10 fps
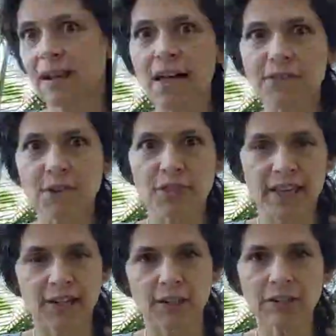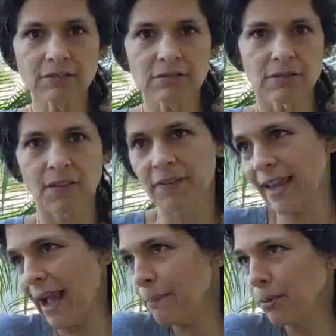other theater, the
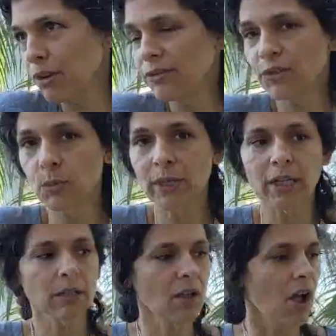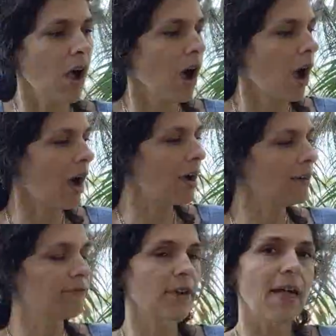apple, if you will,
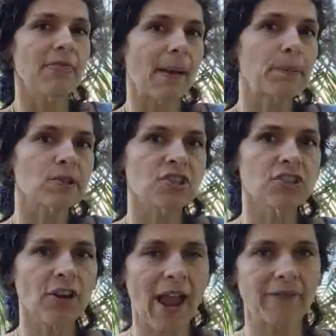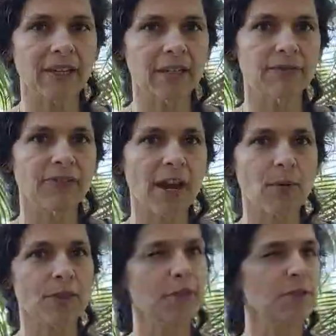of that person you're having an affair
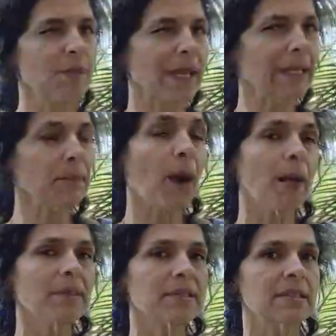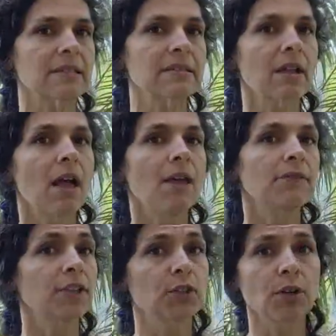with who's making promises
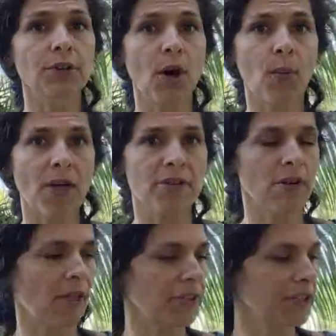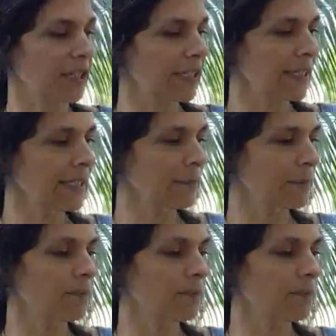that you don't know whether or not they're going to keep.